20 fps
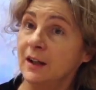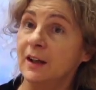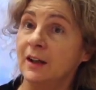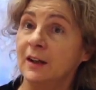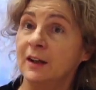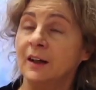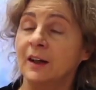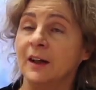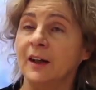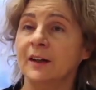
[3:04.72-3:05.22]

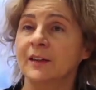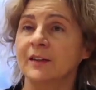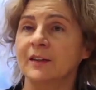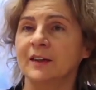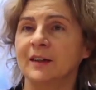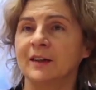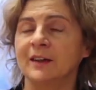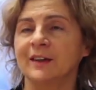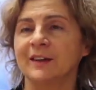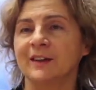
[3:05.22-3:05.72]
here at
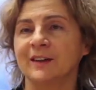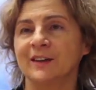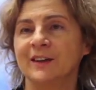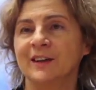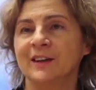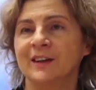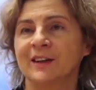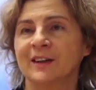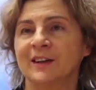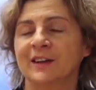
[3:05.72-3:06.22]

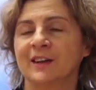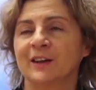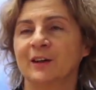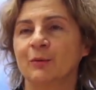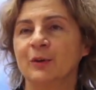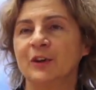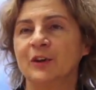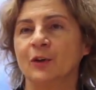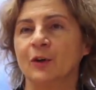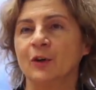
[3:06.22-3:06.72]

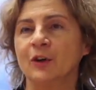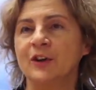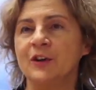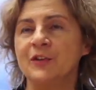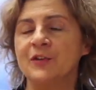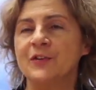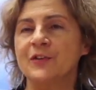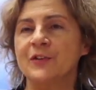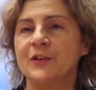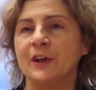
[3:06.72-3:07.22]
with all
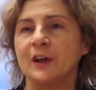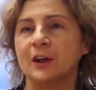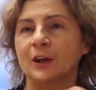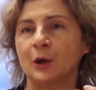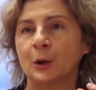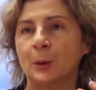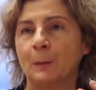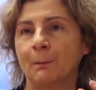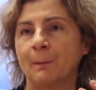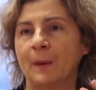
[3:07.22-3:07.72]
these
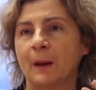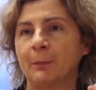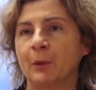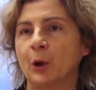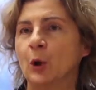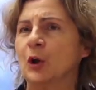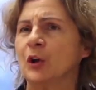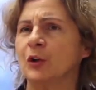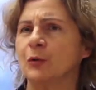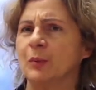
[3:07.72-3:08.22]

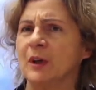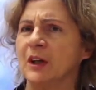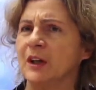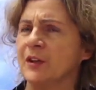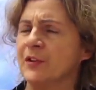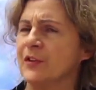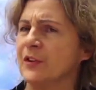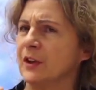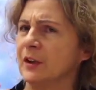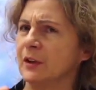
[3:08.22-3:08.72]

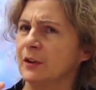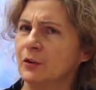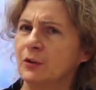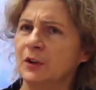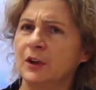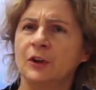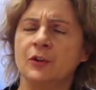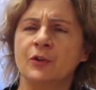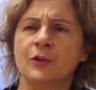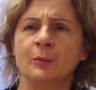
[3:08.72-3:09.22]
appointments and you
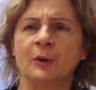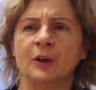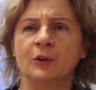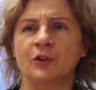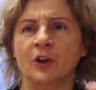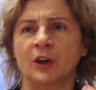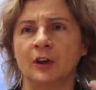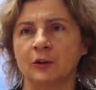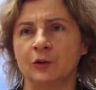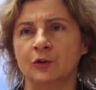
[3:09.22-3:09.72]
need so
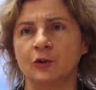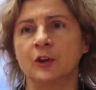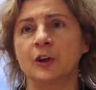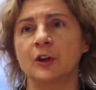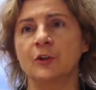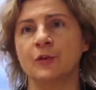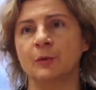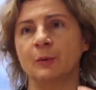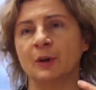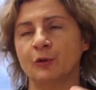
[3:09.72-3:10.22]
much
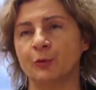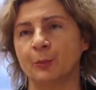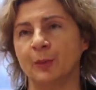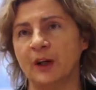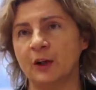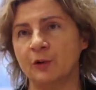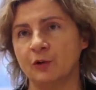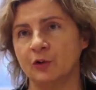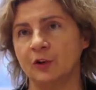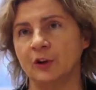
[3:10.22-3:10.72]
energy, so much
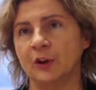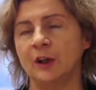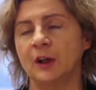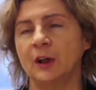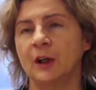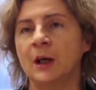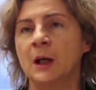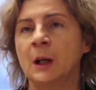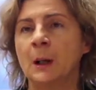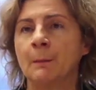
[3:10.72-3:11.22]

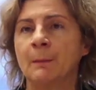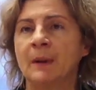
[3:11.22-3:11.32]
pressure,